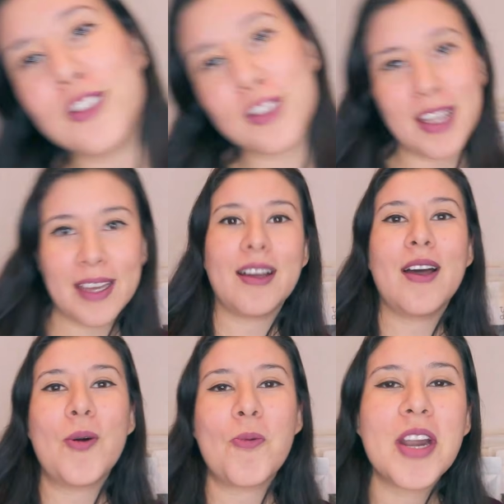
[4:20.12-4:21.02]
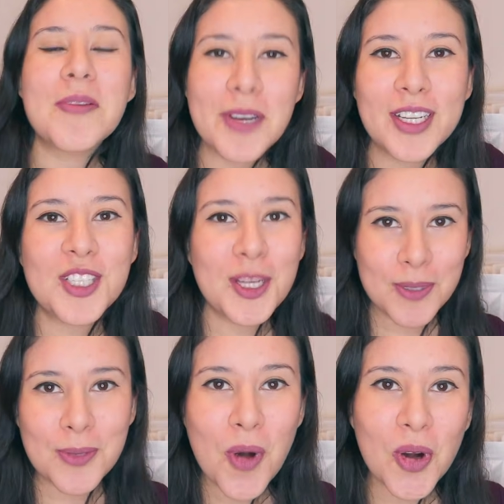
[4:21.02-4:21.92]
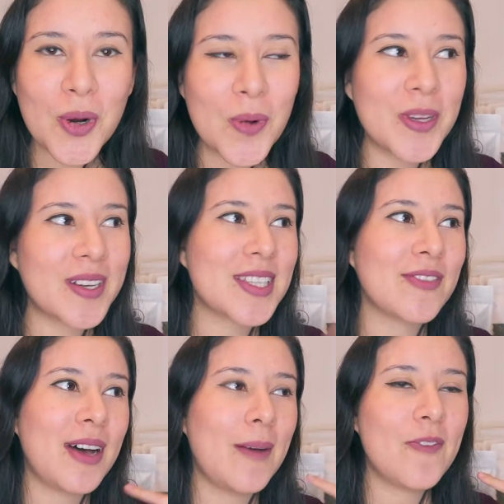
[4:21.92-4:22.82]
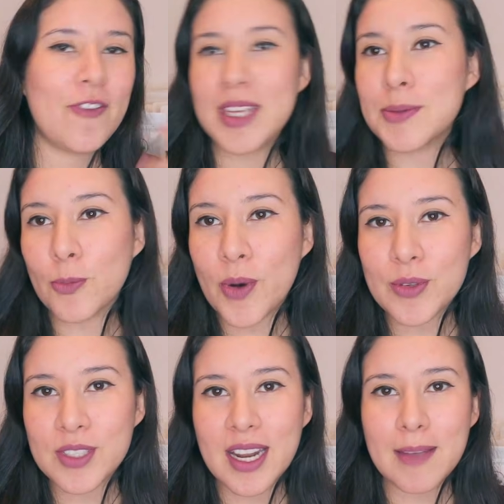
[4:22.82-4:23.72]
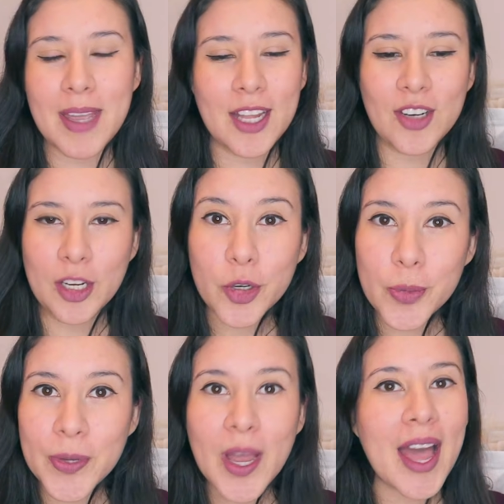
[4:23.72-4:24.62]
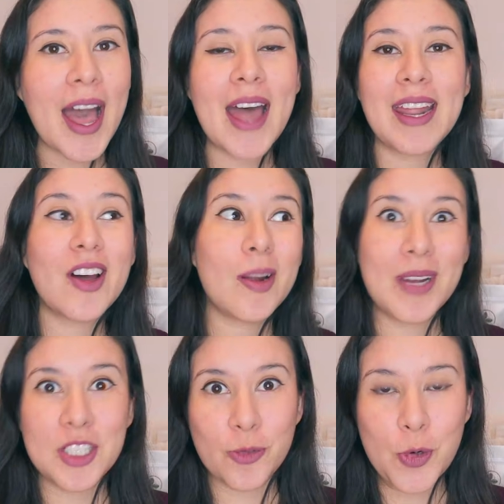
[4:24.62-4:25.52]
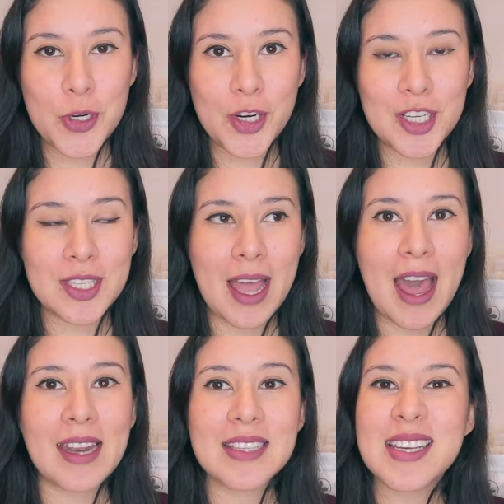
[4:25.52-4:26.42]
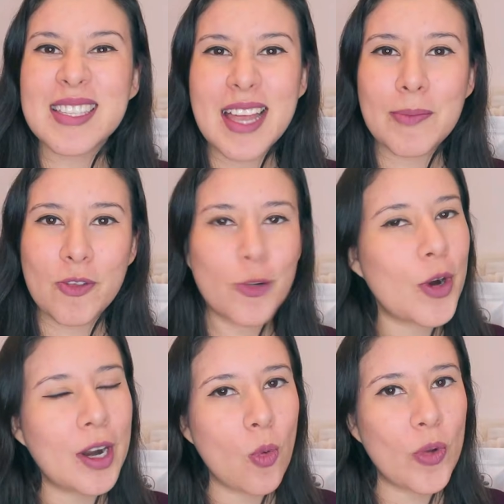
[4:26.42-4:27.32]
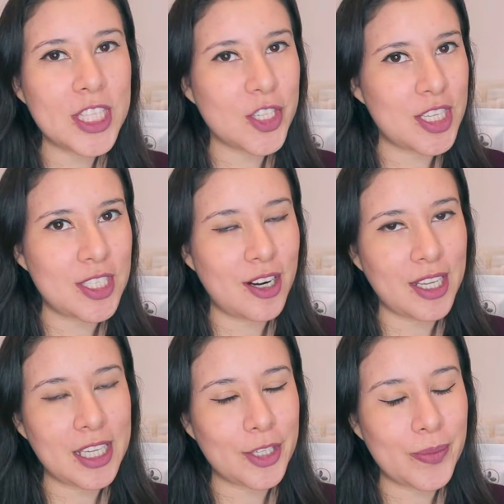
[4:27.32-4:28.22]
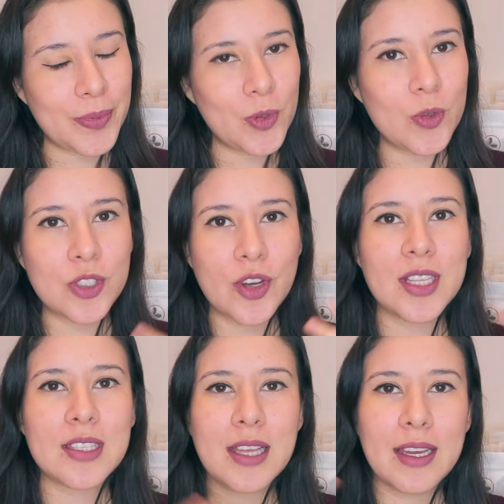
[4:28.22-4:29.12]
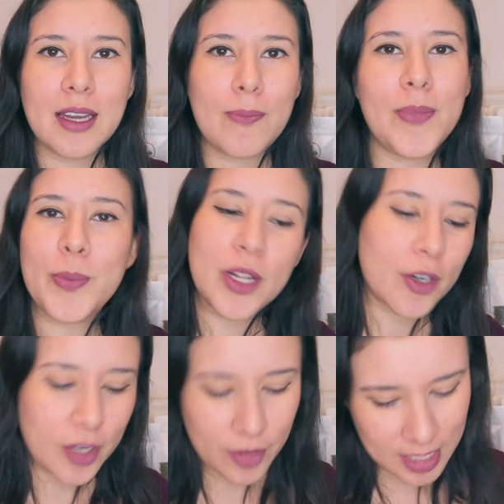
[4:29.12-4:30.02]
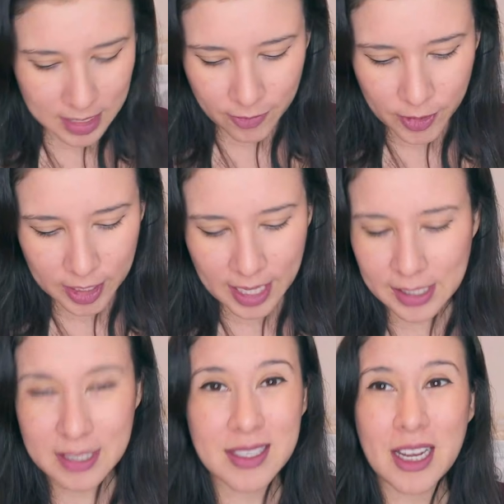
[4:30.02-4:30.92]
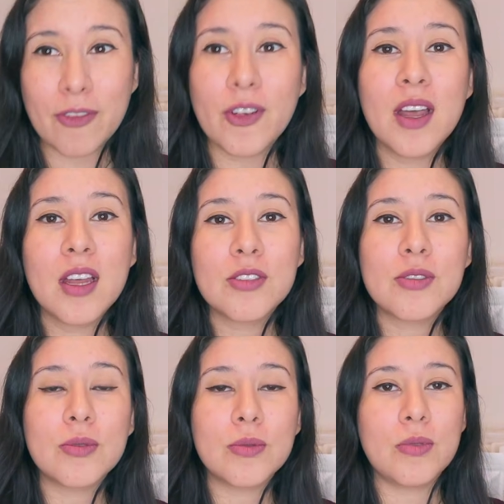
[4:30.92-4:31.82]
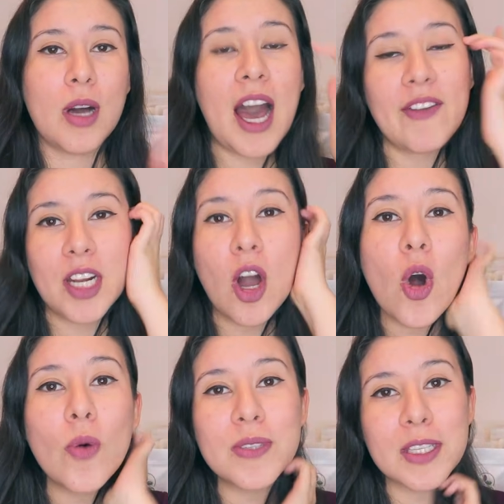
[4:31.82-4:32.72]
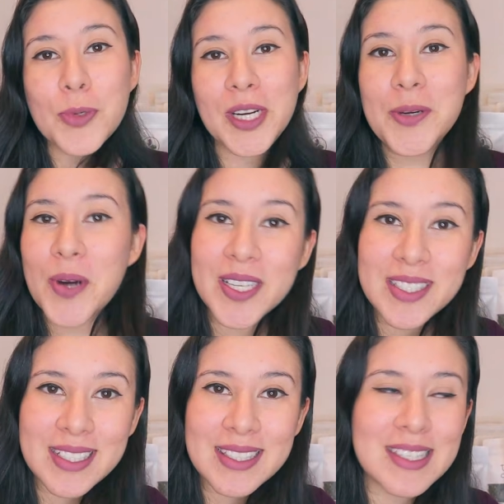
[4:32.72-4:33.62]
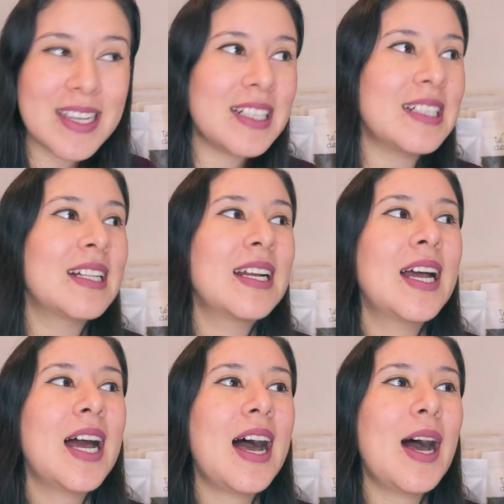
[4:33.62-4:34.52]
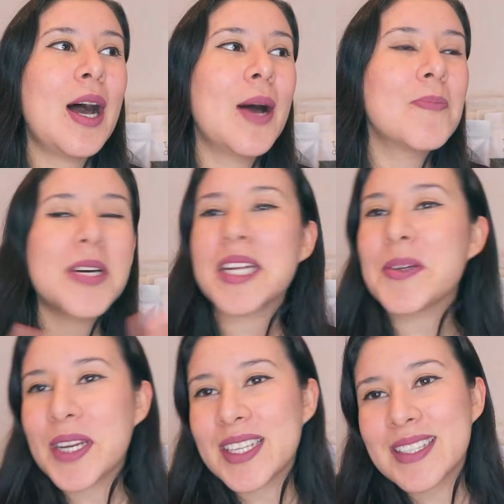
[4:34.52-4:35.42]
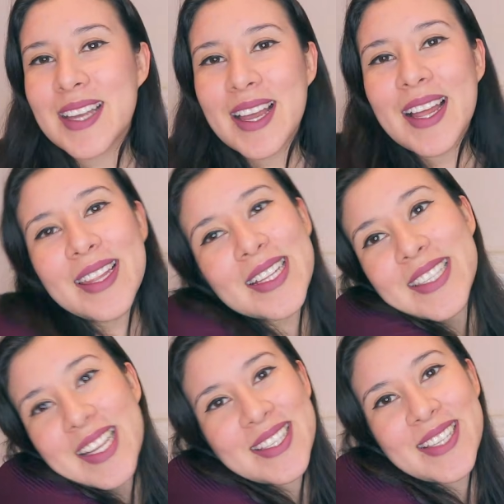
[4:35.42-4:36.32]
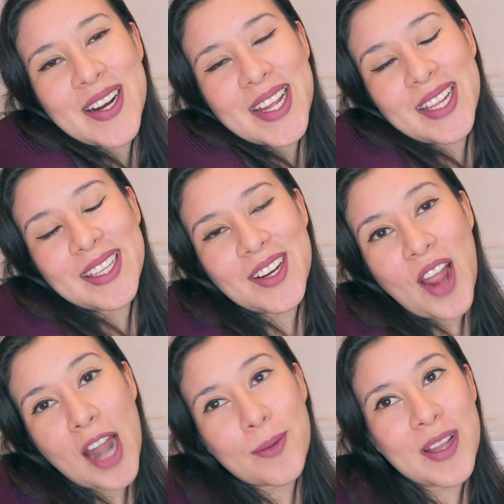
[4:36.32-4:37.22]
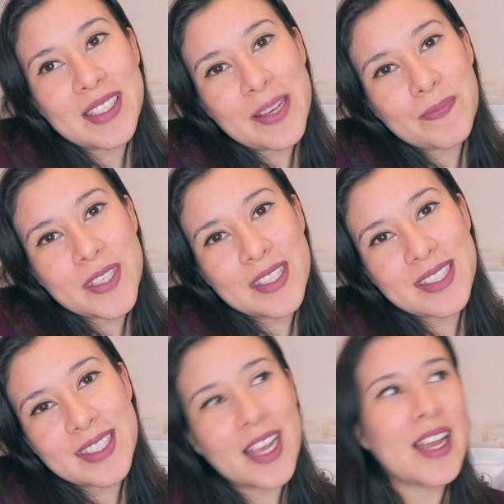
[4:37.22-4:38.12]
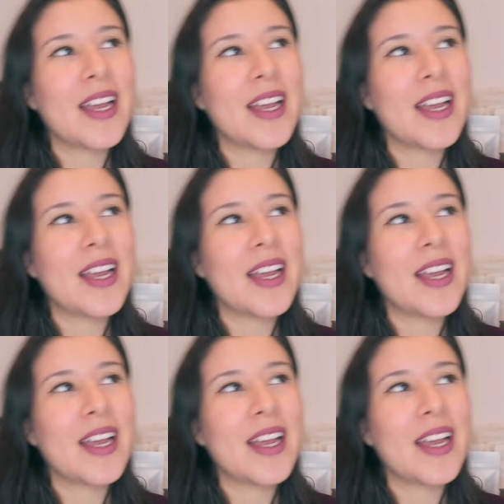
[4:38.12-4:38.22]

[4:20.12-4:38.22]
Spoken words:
just like what I'm gonna ship tomorrow because of a Facebook post that I made on a group, and I got a bunch of orders. And as I said before, winter is starting here in Peru, so it's like people are going crazy for getting stuff to have at home since we're in quarantine still. But anyways, let's get started. Here are my tips.